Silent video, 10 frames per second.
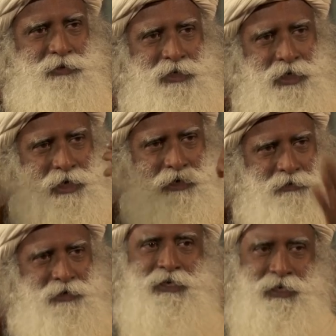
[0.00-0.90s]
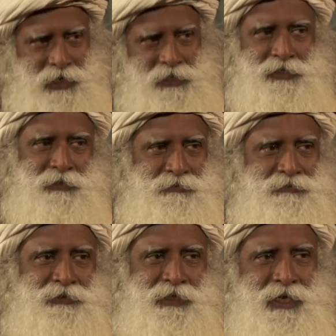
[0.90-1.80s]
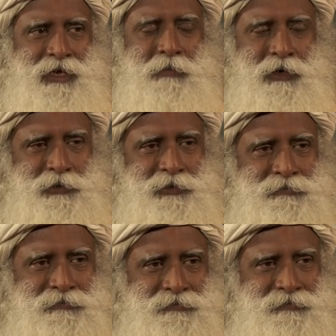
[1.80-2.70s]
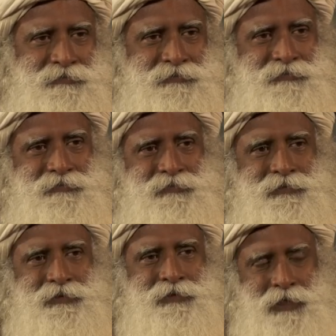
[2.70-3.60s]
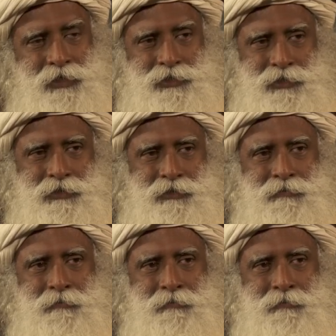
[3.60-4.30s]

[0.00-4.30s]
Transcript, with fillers: you cannot even recognize them when they come out. Yes.